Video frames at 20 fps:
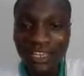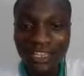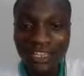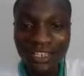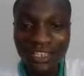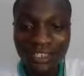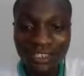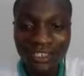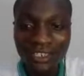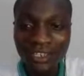take
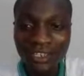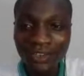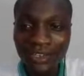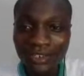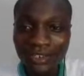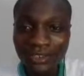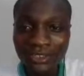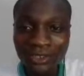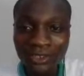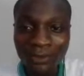
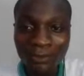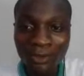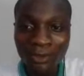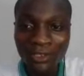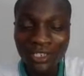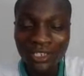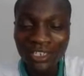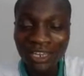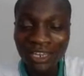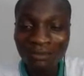
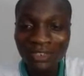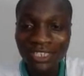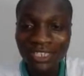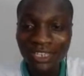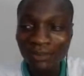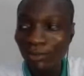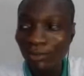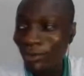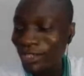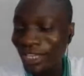let me
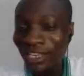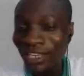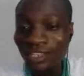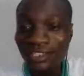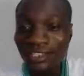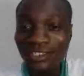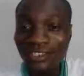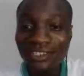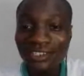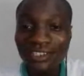take
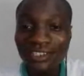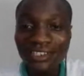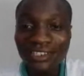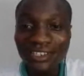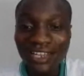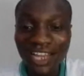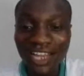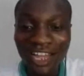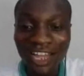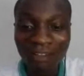water.
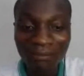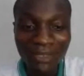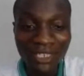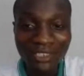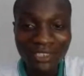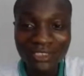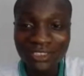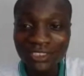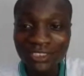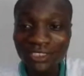I'm
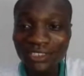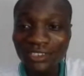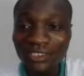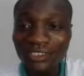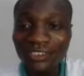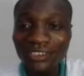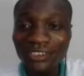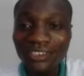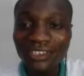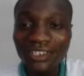thirsty,
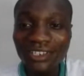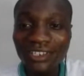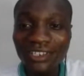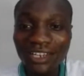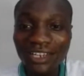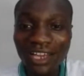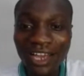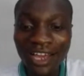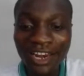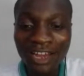
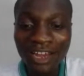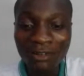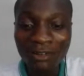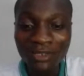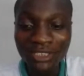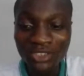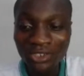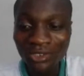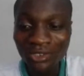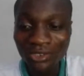and I will
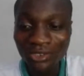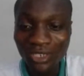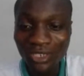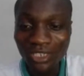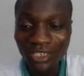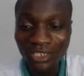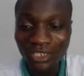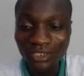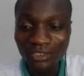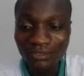join you
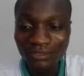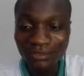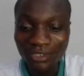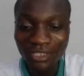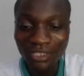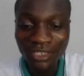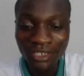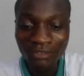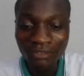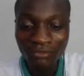
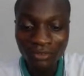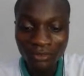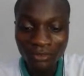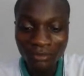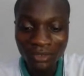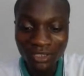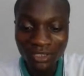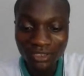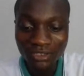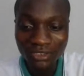again in a few
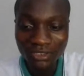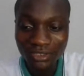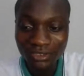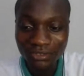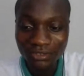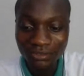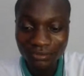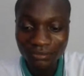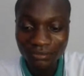minutes.